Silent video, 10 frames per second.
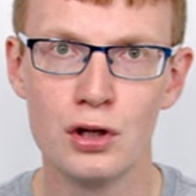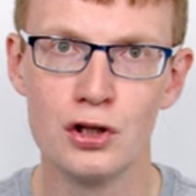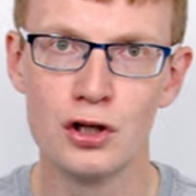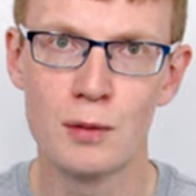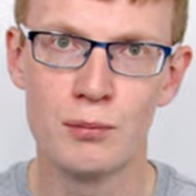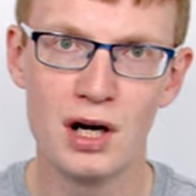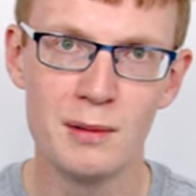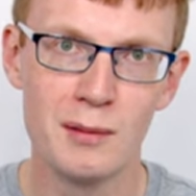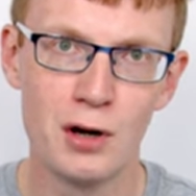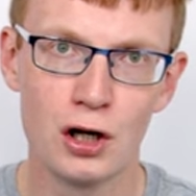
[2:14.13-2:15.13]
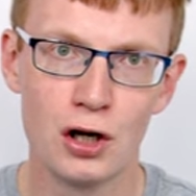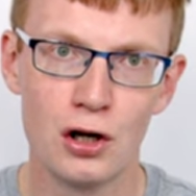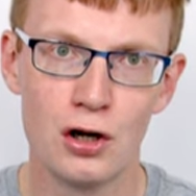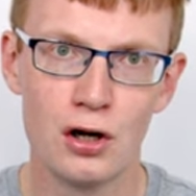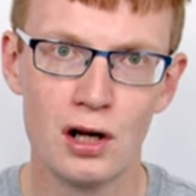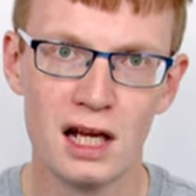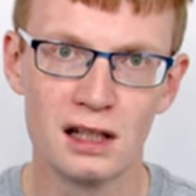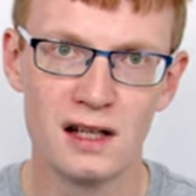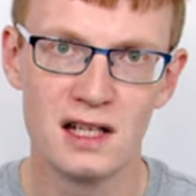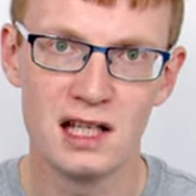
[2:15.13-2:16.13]
to a premium air cooler like
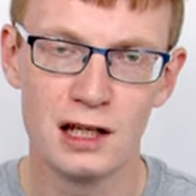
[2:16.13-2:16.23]
this,